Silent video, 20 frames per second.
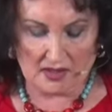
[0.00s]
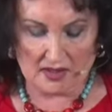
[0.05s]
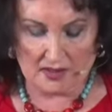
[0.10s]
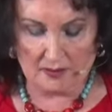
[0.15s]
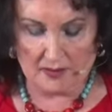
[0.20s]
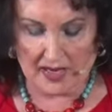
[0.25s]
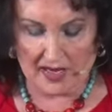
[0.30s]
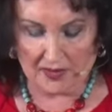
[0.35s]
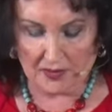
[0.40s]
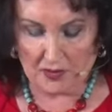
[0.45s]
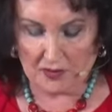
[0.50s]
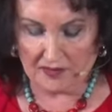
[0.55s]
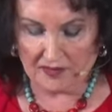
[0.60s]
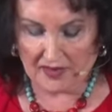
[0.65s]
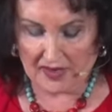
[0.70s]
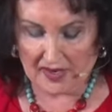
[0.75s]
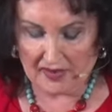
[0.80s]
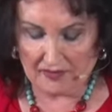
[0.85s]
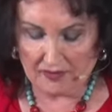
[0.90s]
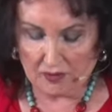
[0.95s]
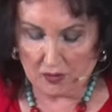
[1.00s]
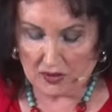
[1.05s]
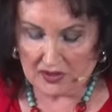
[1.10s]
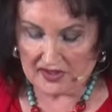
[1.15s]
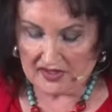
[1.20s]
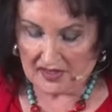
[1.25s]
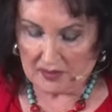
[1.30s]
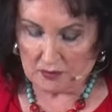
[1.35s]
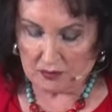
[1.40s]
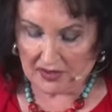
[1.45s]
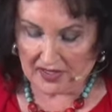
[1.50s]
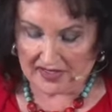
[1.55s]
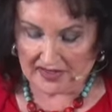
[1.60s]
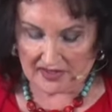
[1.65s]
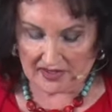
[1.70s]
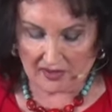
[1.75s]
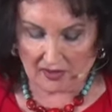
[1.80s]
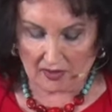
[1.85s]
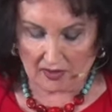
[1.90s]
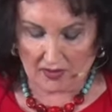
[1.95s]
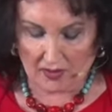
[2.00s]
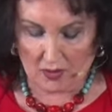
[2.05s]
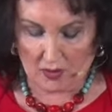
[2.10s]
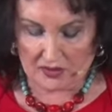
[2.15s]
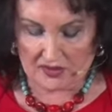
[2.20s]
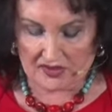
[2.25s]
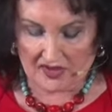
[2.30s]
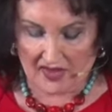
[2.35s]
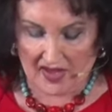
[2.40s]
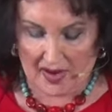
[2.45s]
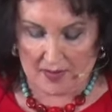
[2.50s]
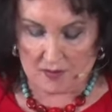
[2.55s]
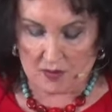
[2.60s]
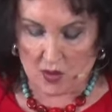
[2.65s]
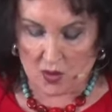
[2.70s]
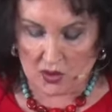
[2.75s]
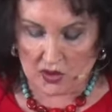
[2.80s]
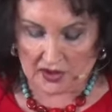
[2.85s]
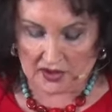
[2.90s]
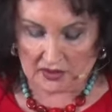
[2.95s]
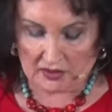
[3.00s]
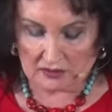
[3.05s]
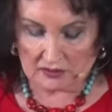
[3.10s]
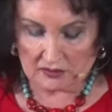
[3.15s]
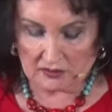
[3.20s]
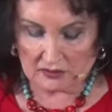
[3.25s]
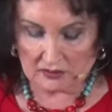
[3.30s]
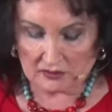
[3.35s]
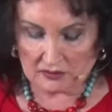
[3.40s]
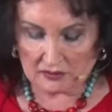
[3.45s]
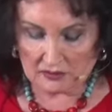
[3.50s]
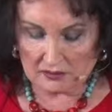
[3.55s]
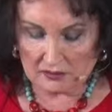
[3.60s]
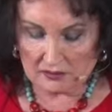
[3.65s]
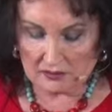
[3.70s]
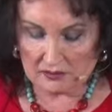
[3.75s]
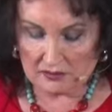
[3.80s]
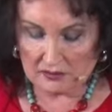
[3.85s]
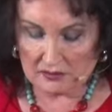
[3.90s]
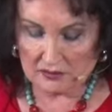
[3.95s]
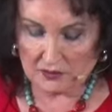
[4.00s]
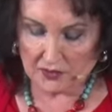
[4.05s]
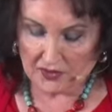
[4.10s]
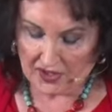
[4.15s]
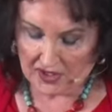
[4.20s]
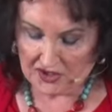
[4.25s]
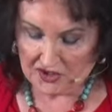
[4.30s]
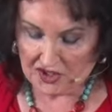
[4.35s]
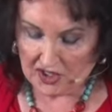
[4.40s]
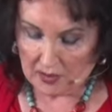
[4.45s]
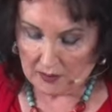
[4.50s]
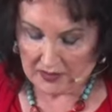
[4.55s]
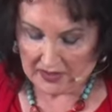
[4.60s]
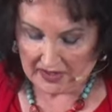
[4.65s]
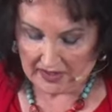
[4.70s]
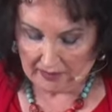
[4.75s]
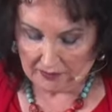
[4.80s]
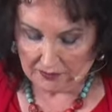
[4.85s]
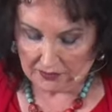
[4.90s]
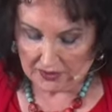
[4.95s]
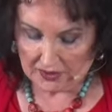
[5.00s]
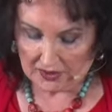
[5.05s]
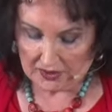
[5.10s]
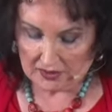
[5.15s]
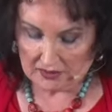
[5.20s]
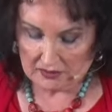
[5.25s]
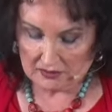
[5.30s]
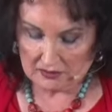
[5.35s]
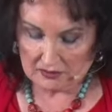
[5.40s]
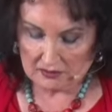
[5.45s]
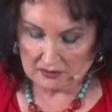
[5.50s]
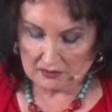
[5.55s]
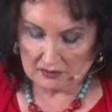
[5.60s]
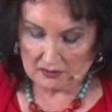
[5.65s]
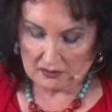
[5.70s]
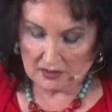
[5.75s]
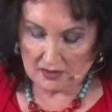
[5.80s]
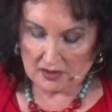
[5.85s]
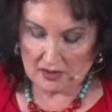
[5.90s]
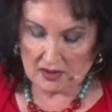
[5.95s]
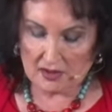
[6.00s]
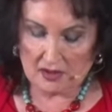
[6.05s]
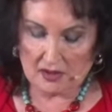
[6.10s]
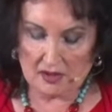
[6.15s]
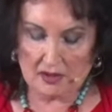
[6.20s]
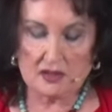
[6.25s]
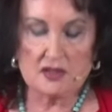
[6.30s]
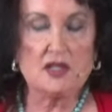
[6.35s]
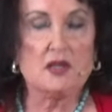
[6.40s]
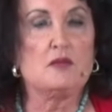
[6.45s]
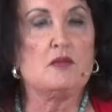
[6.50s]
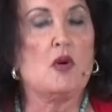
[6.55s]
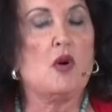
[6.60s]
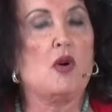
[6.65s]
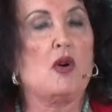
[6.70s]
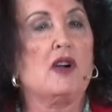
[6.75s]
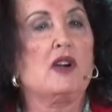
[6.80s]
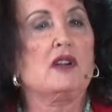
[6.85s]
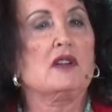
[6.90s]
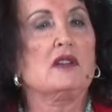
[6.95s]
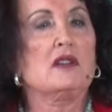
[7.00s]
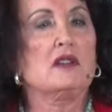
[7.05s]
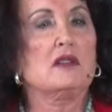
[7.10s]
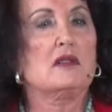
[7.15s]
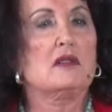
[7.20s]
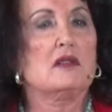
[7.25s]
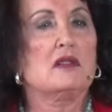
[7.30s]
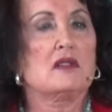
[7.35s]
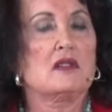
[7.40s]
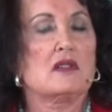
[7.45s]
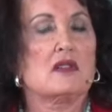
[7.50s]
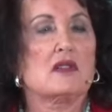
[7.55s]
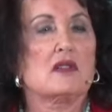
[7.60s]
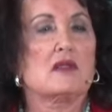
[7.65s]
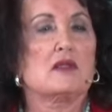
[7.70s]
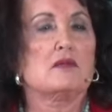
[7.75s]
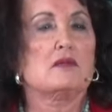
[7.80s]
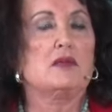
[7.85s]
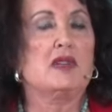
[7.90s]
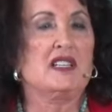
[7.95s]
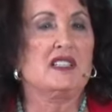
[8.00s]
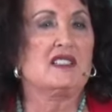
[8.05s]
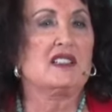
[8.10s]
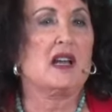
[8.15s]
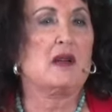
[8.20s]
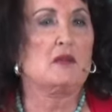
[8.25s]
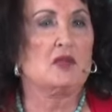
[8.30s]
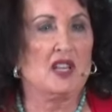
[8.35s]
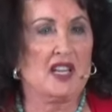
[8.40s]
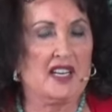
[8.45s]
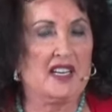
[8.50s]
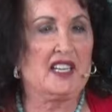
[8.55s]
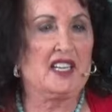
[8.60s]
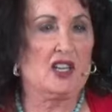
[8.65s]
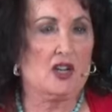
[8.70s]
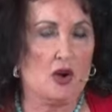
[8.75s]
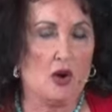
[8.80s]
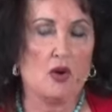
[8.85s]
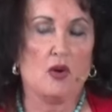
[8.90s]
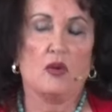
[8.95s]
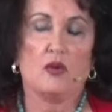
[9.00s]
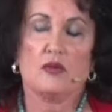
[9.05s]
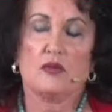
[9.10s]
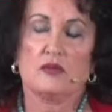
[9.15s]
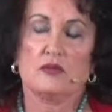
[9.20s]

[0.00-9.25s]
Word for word: Matthew 5 4 said, Blessed are those that mourn, for they shall be comforted. To mourn means I'm letting go.